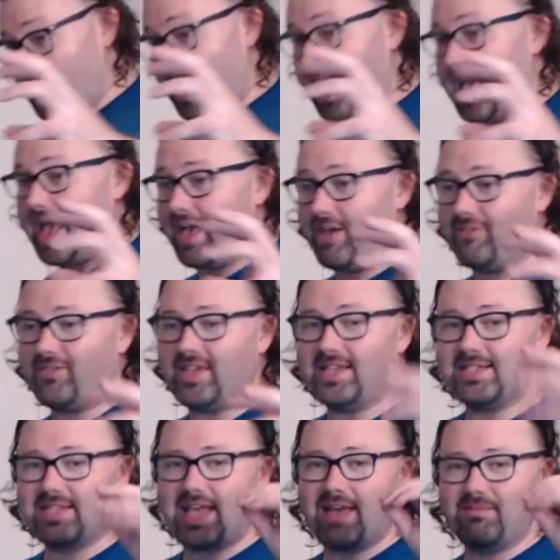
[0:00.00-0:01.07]
have is
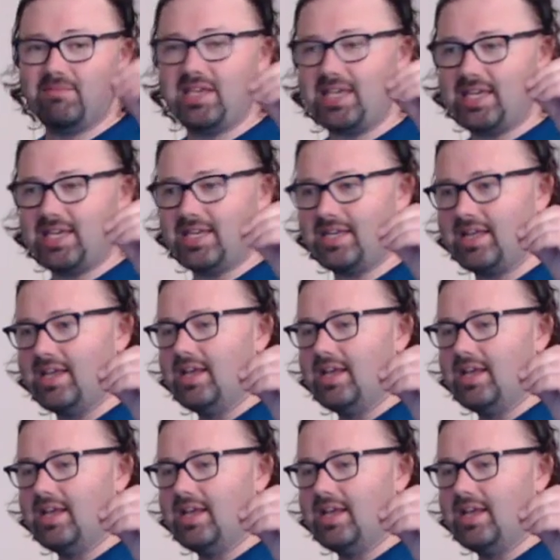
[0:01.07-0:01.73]
that mean